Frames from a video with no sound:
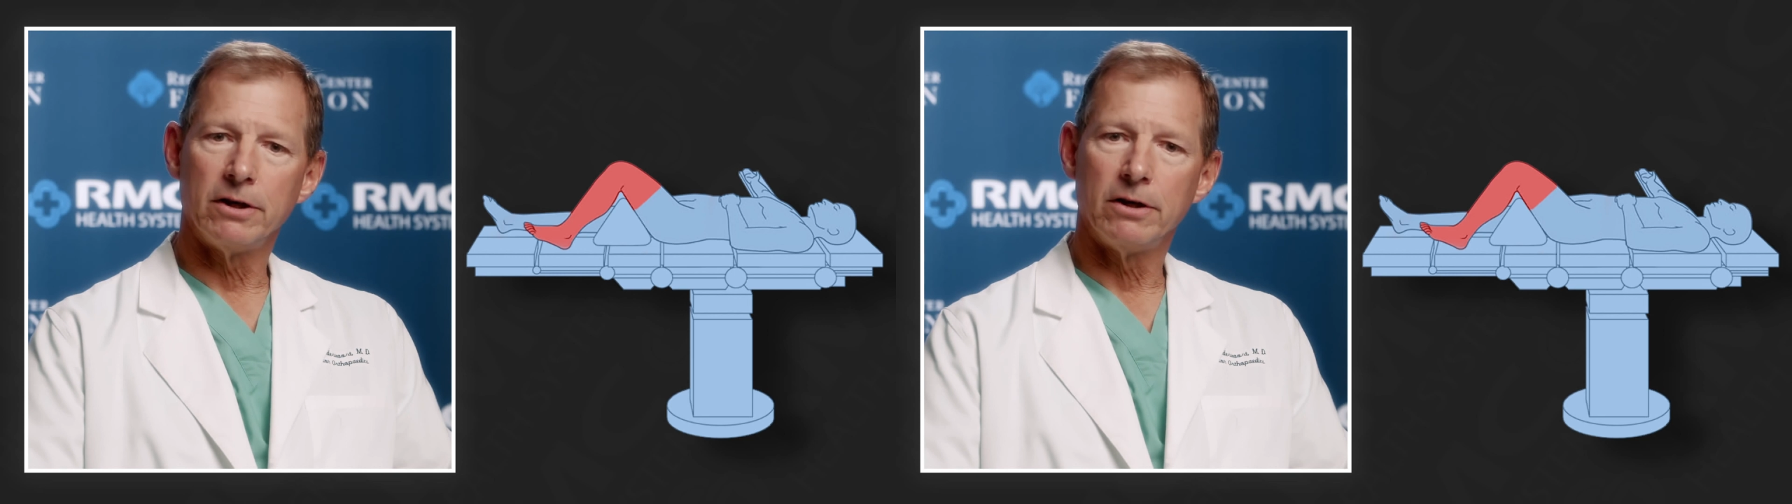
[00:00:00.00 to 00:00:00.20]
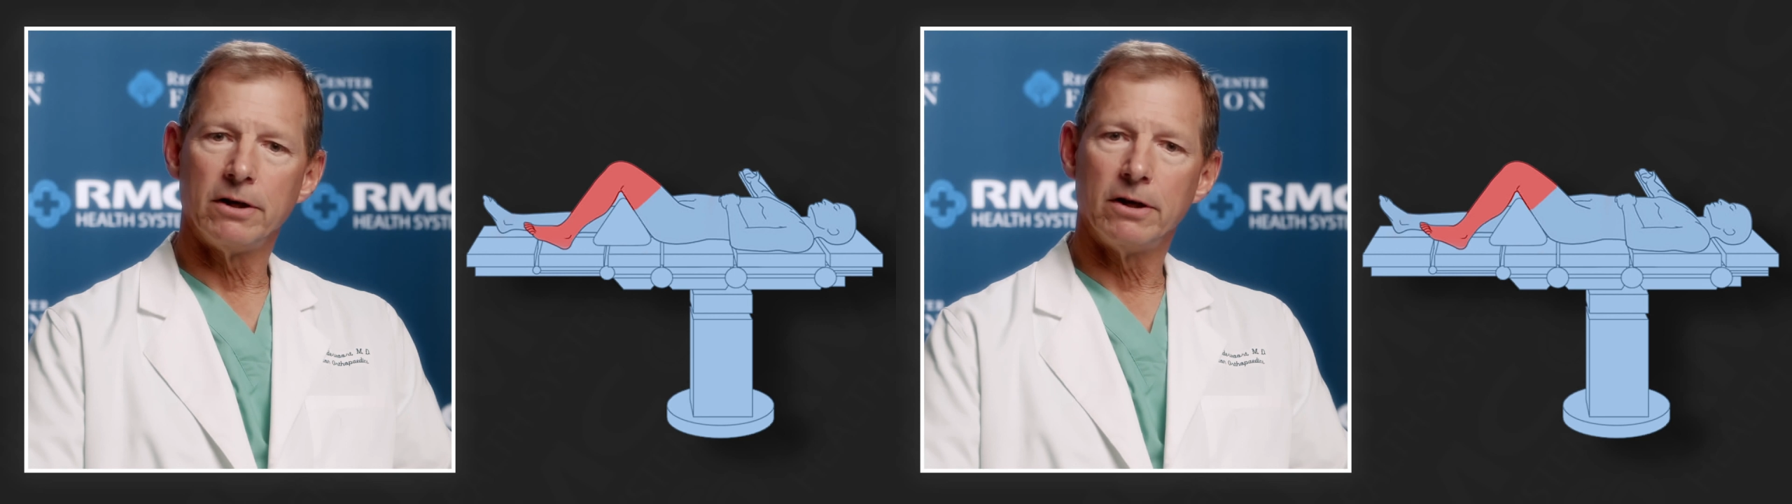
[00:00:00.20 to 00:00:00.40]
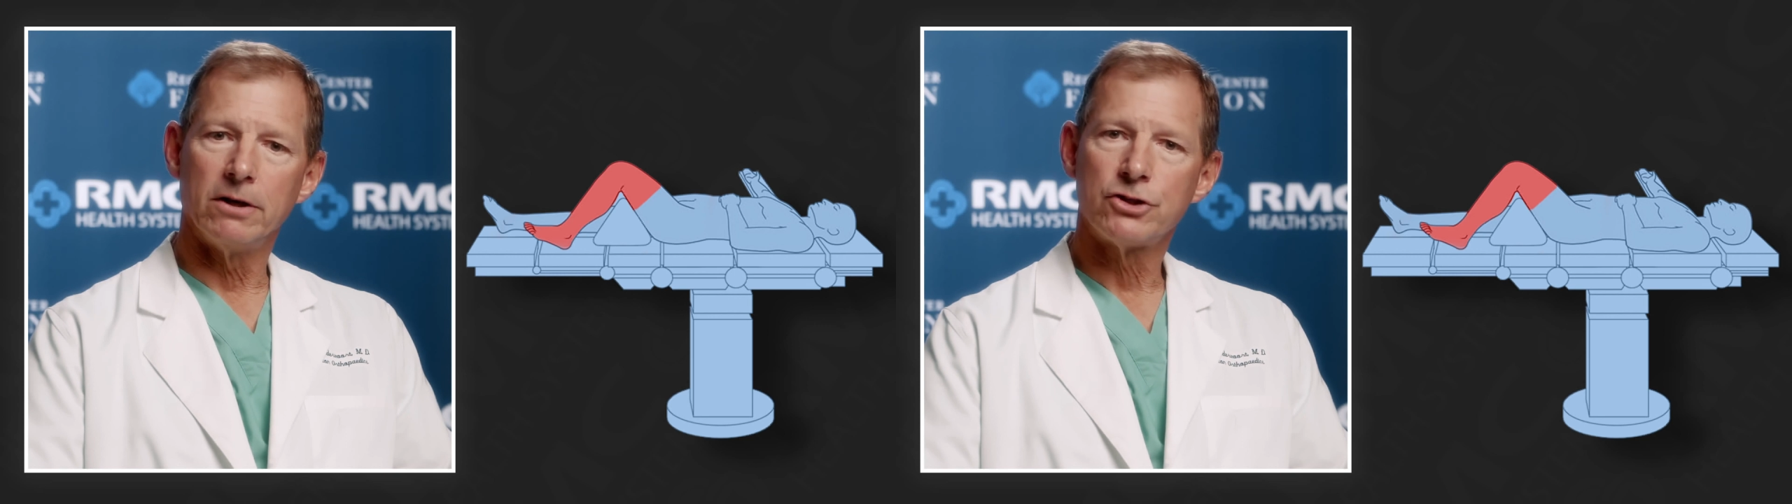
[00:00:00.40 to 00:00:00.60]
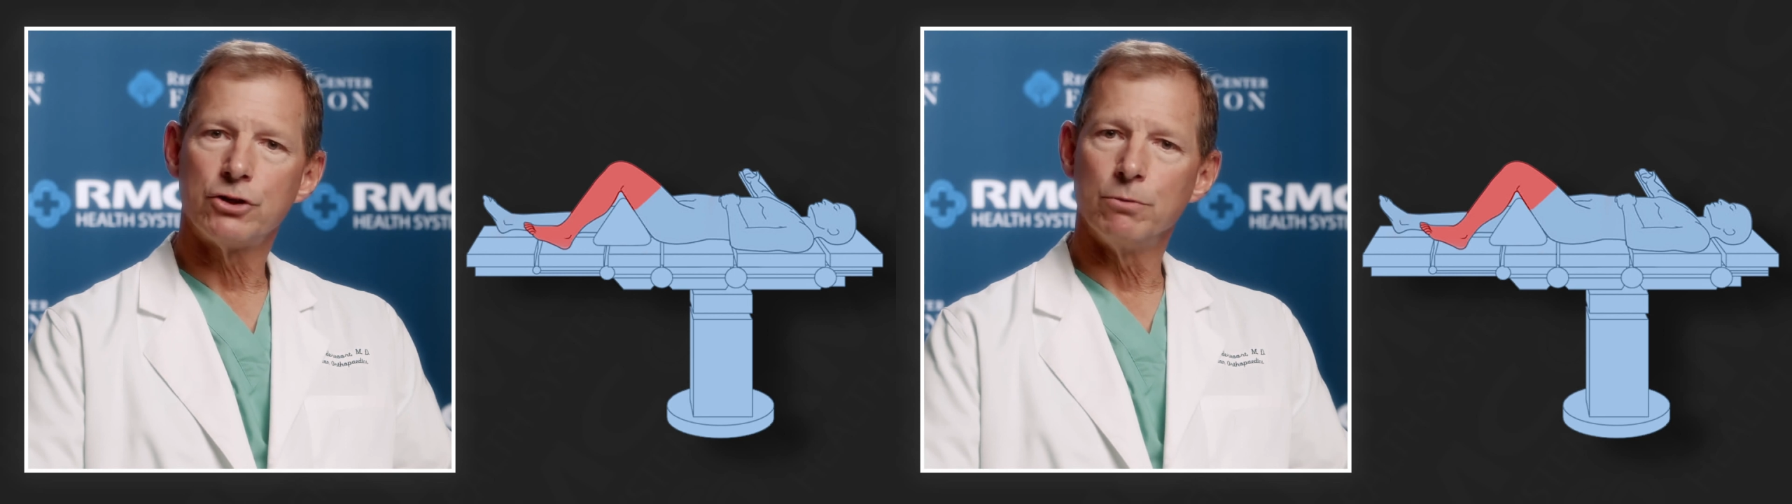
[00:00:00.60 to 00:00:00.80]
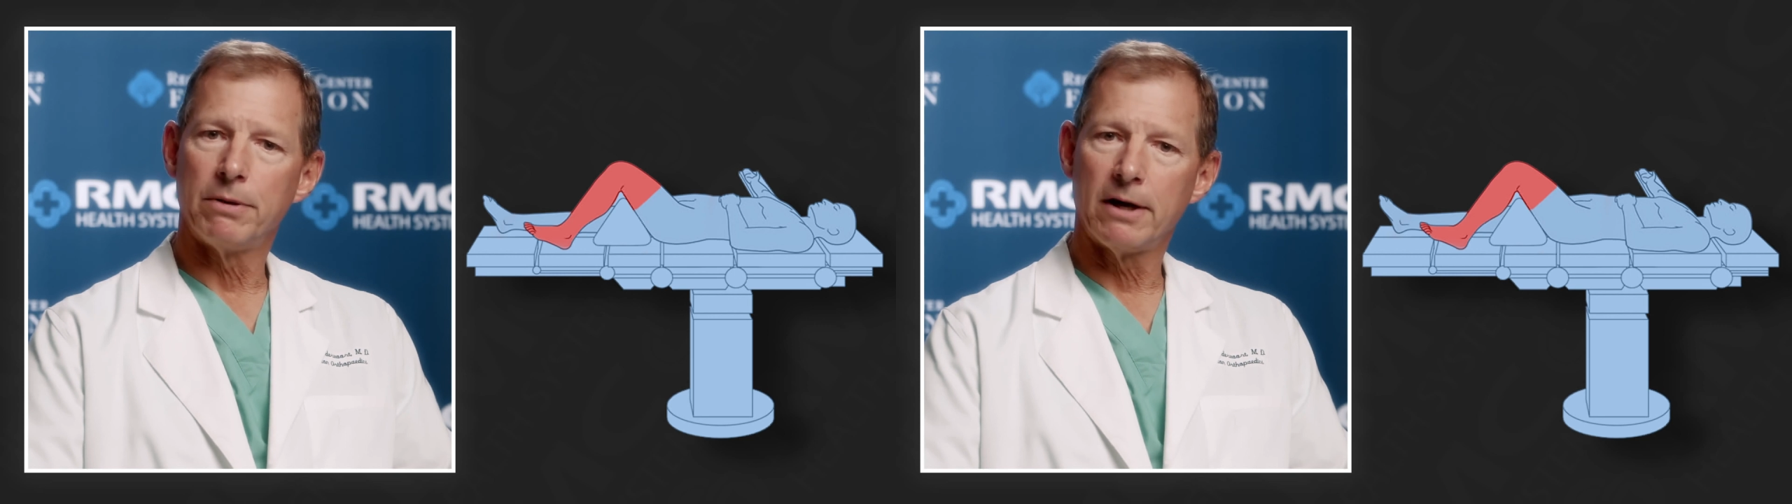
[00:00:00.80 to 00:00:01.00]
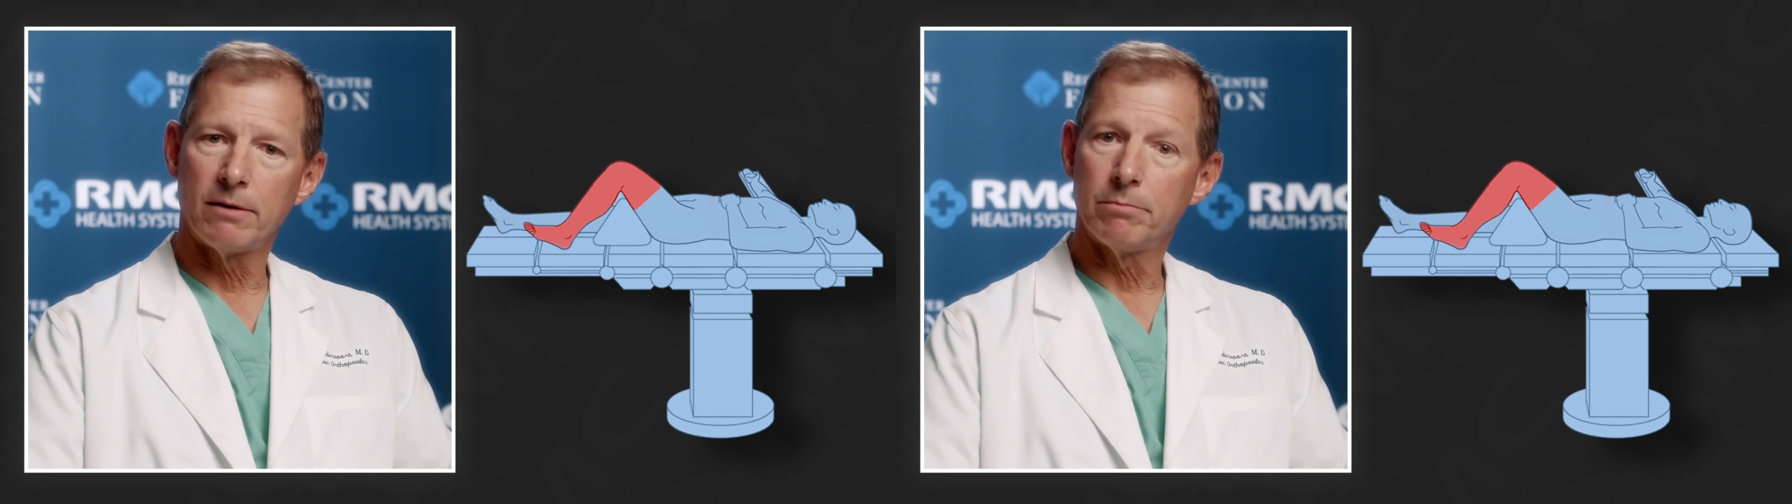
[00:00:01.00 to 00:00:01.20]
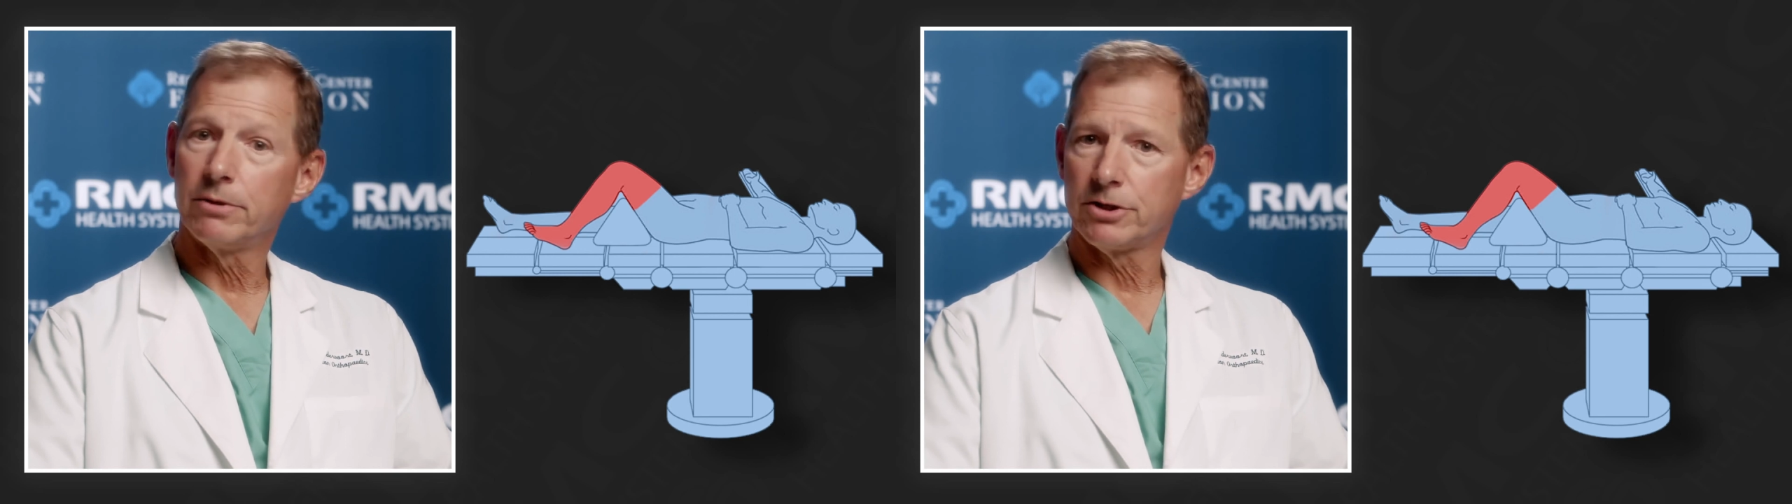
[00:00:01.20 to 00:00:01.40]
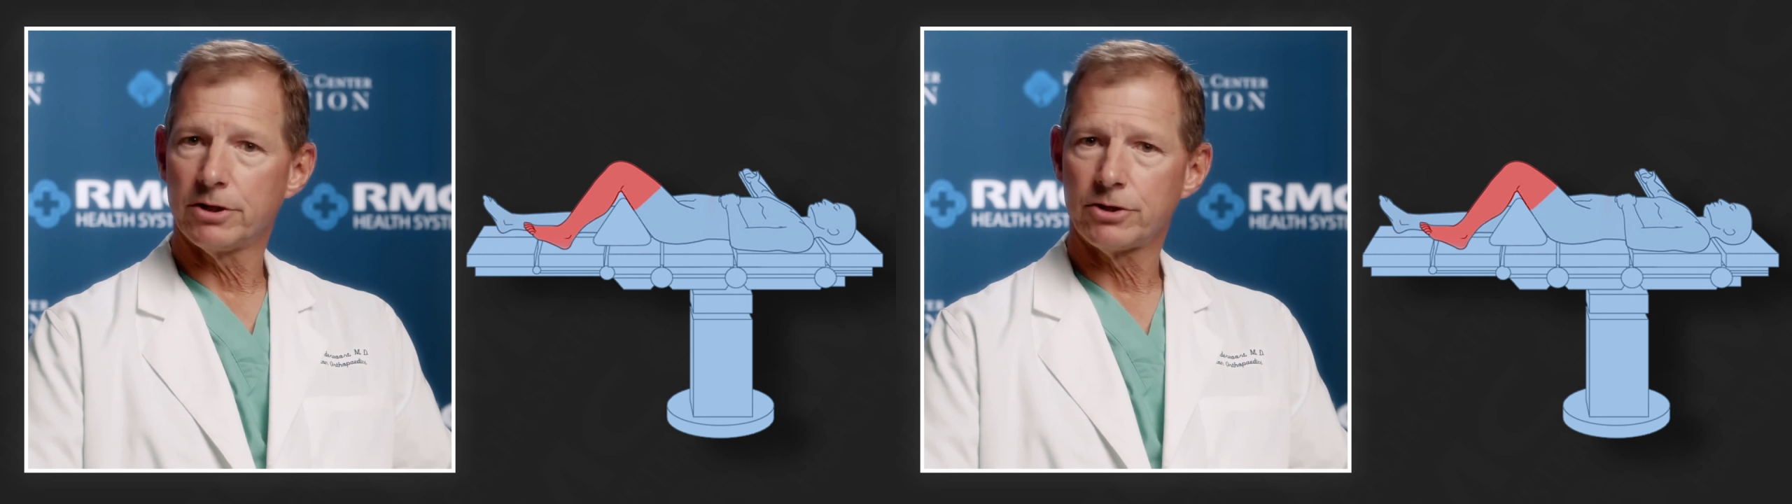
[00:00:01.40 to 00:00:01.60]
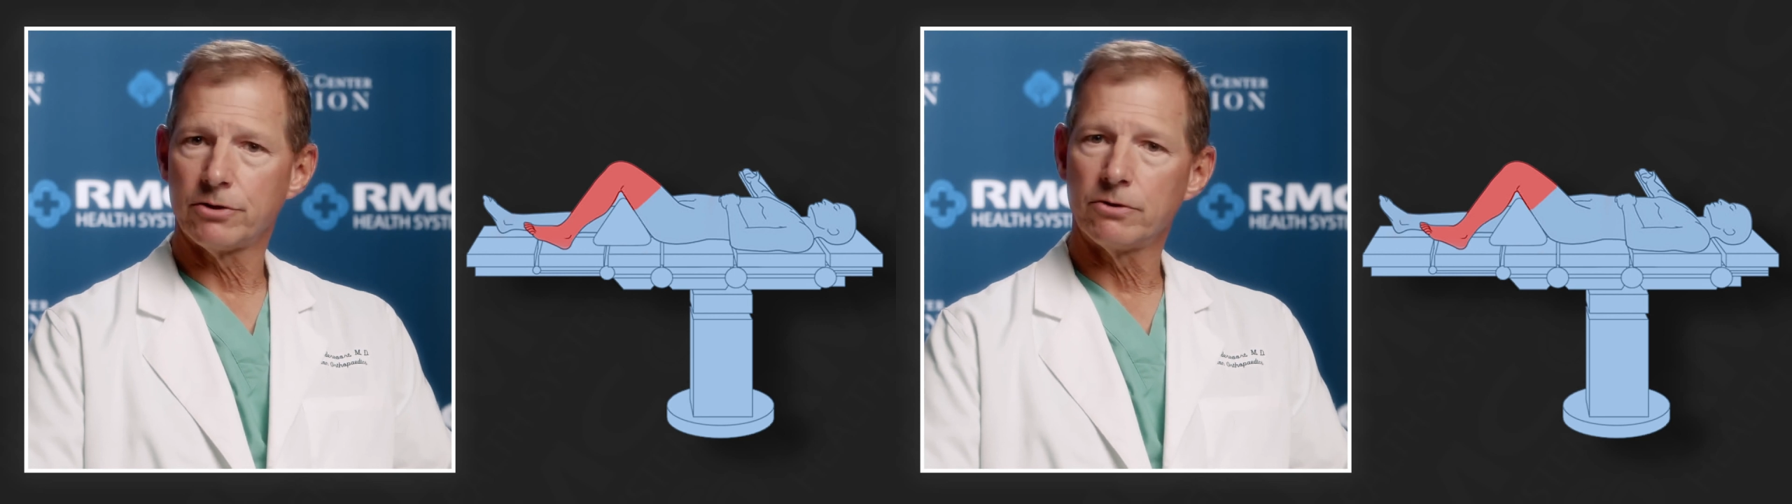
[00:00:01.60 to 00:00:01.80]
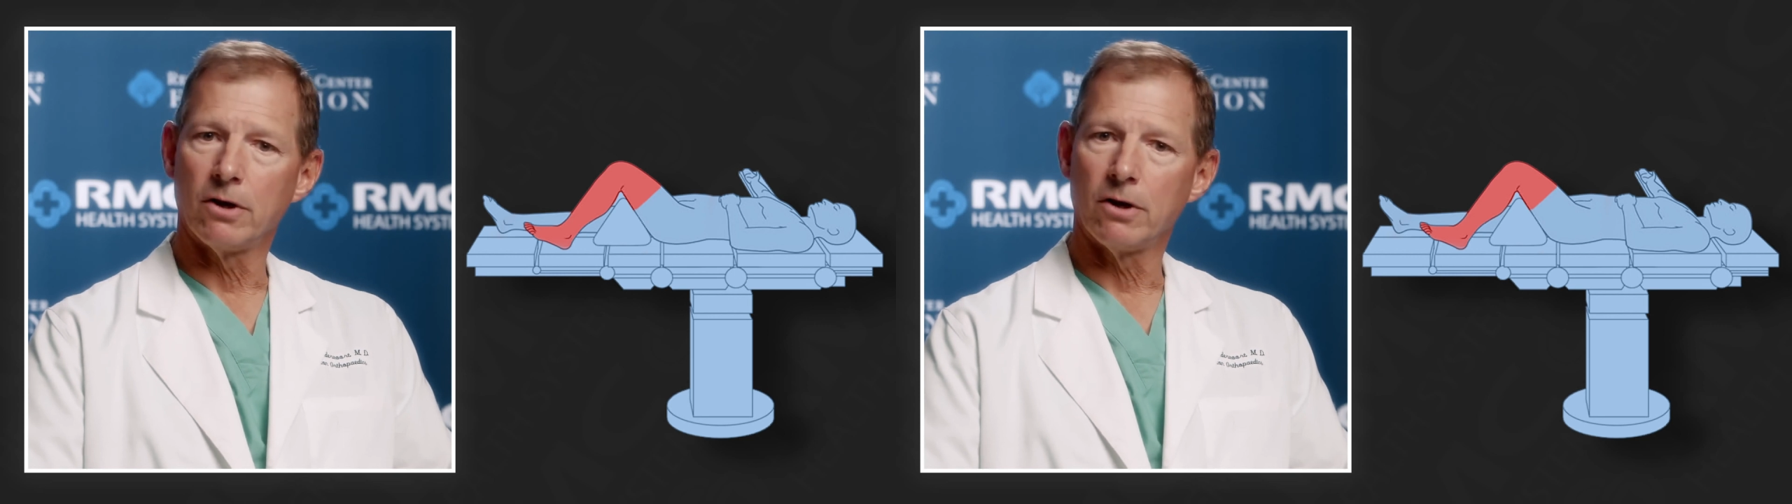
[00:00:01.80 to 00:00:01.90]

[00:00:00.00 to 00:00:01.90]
in a supine position